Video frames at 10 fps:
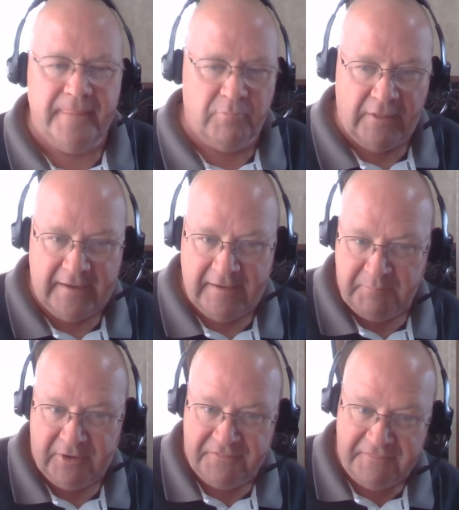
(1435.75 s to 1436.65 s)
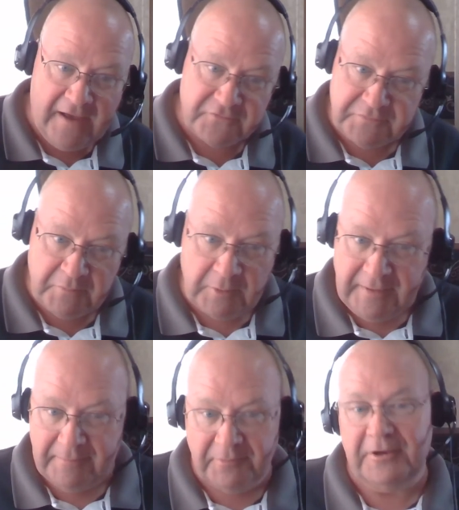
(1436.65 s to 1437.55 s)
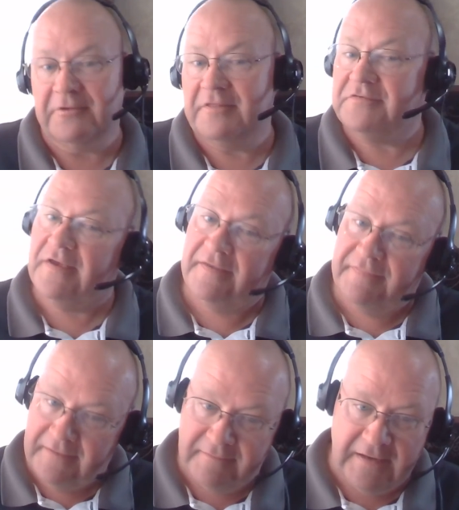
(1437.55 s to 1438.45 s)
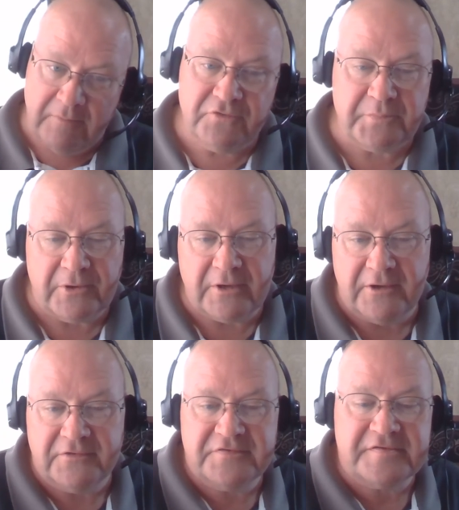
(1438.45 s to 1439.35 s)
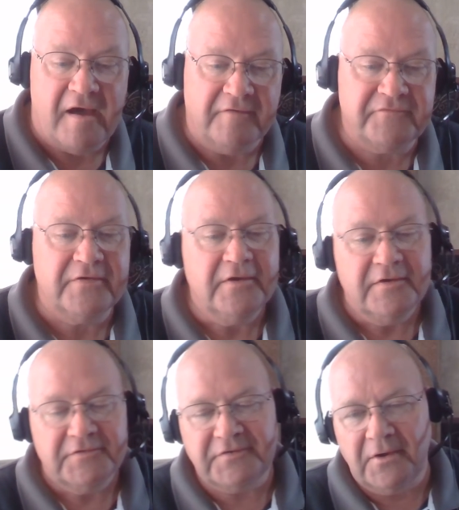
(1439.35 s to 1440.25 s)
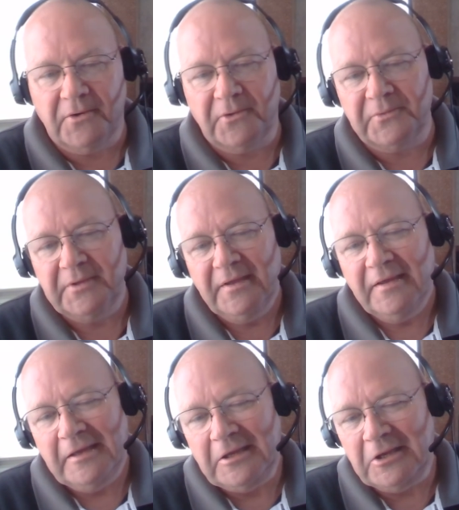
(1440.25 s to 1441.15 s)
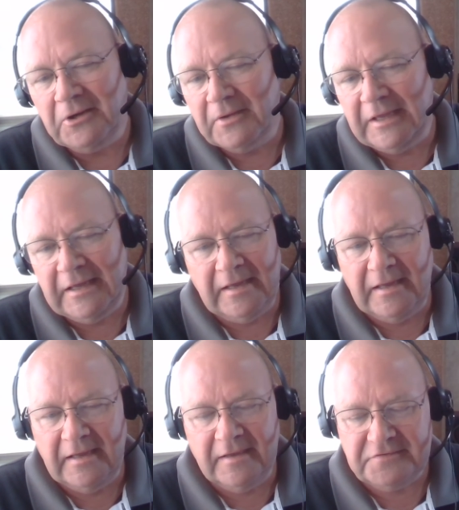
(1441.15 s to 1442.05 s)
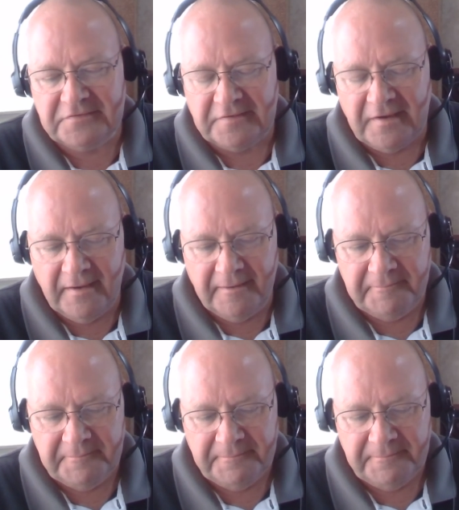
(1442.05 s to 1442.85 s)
well, I can put a thousand more people here that say that it was pretty good stuff. So, you know, it, it's uh,